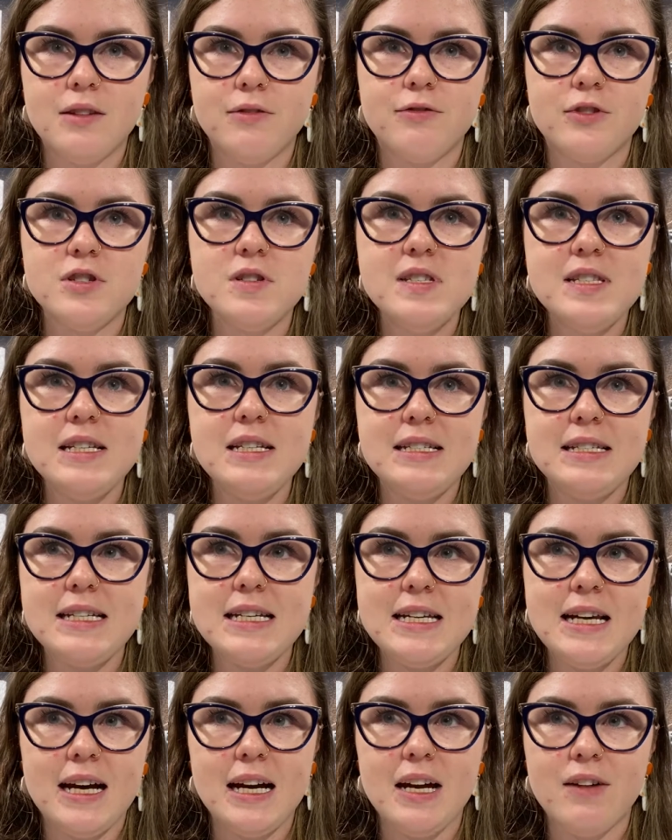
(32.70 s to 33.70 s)
the first
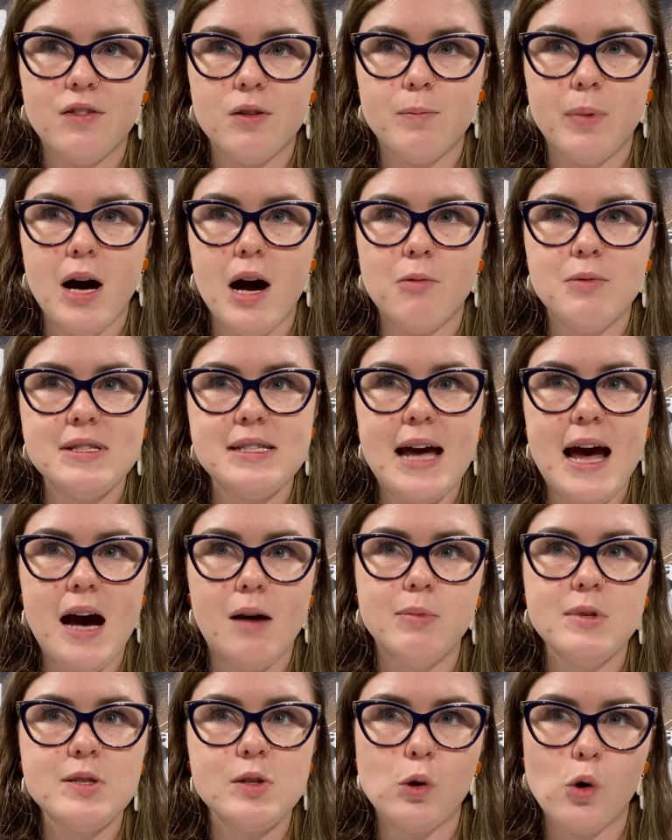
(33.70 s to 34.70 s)
CD I ever bought was
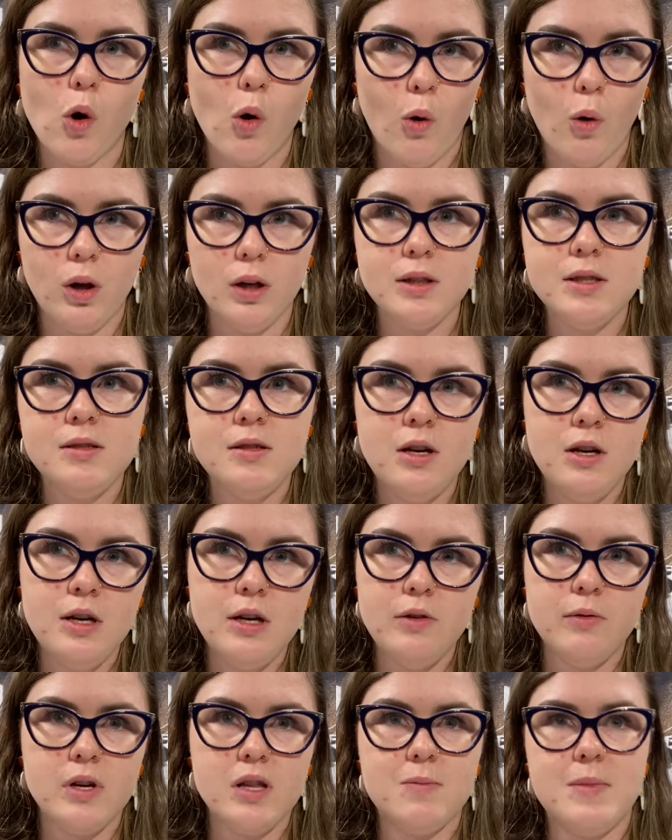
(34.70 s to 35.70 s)
ABBA's Gold
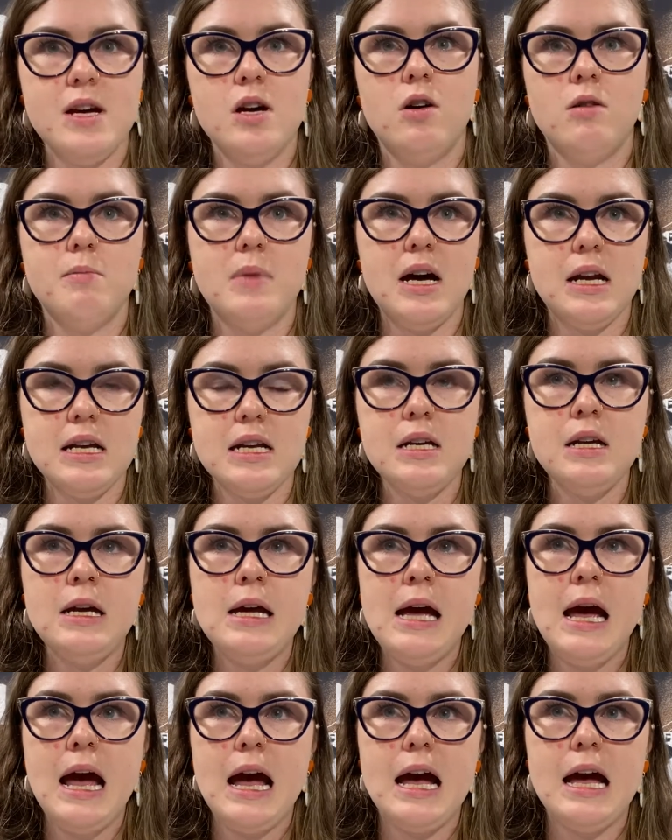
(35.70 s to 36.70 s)
with my own money.
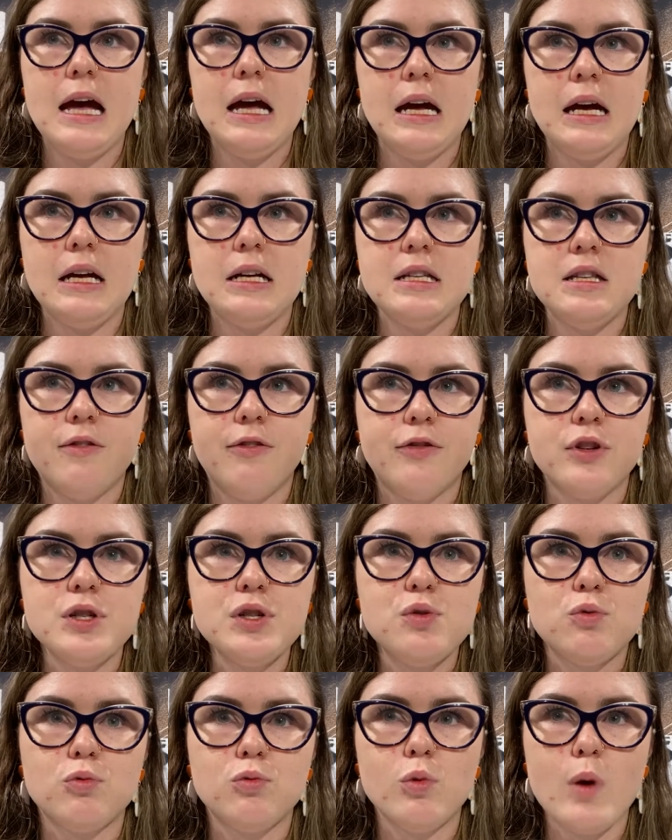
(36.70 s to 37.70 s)
And the
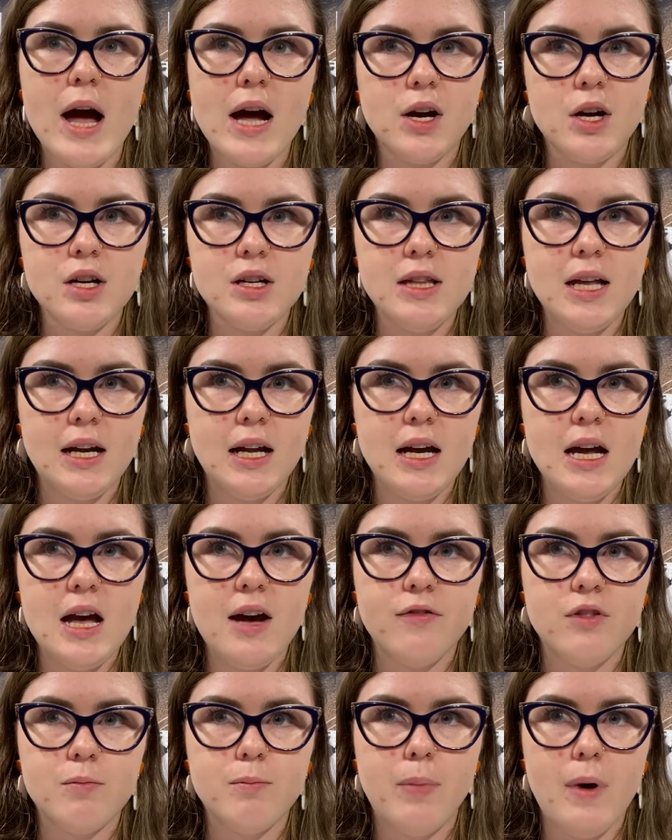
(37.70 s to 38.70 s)
first record that I
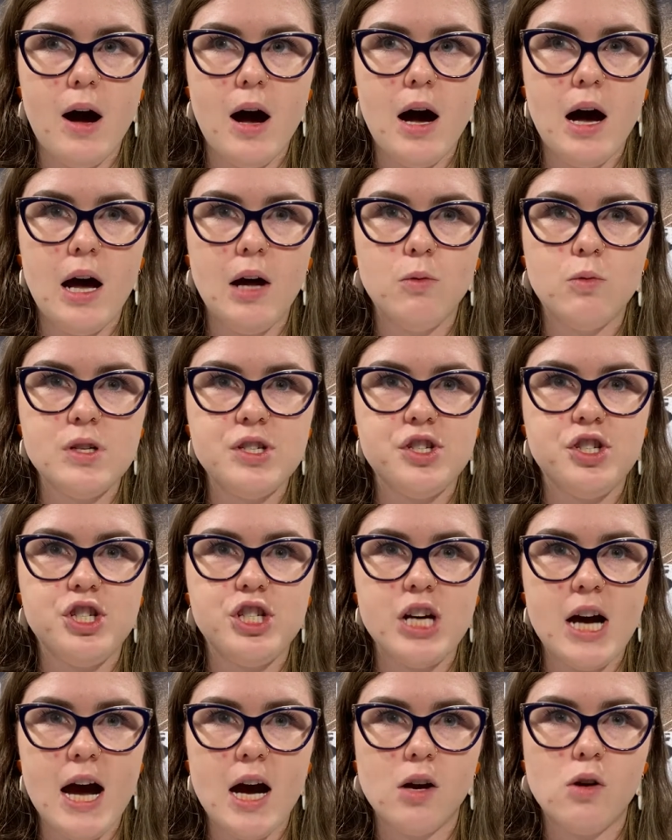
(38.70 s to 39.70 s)
ever bought was
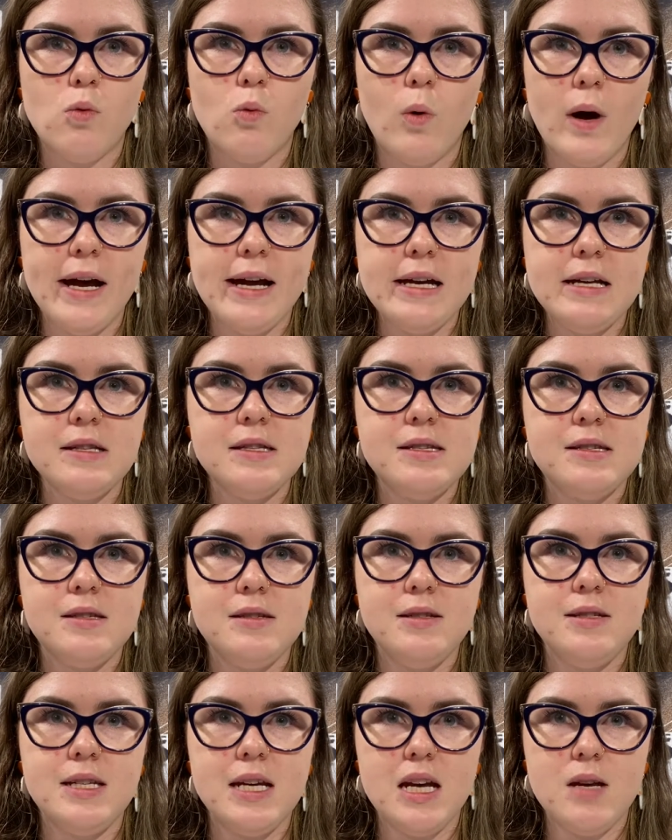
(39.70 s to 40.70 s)
Jack
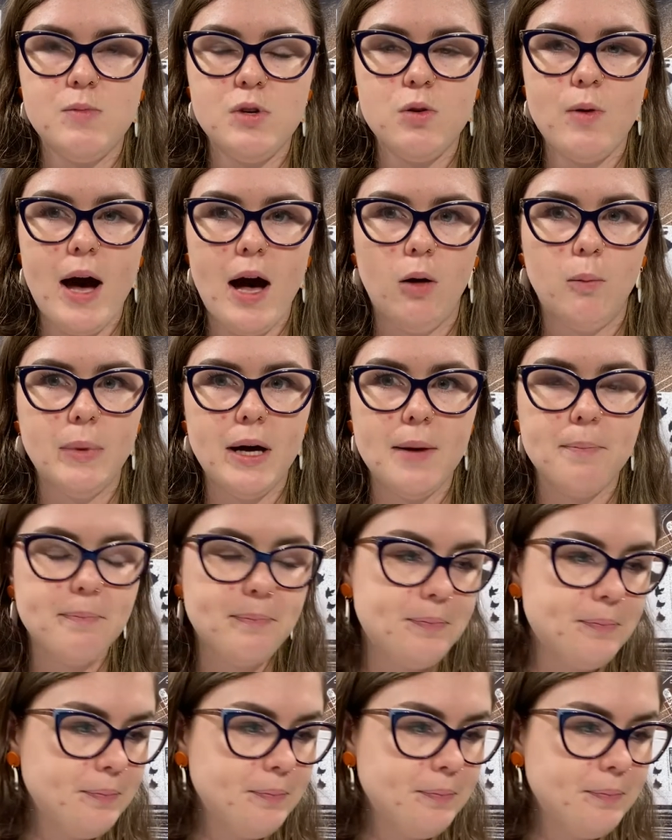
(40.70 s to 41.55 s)
White's debut album.